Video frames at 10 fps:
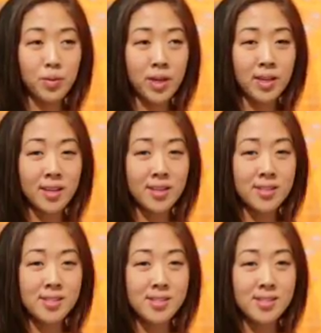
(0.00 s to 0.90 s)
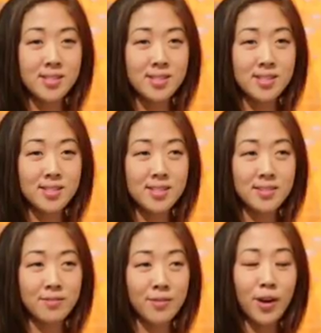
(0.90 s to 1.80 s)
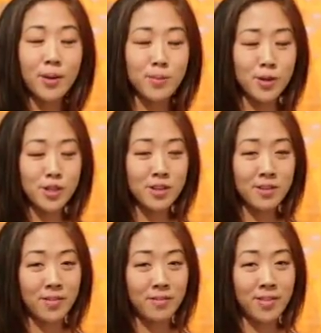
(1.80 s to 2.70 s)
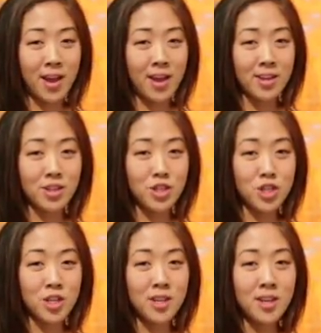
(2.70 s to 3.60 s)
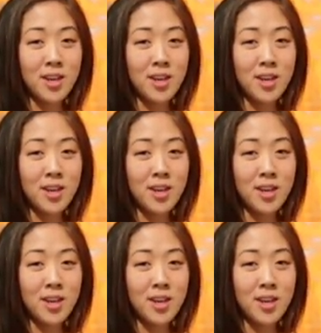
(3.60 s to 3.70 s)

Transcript: is very appreciative of that, and she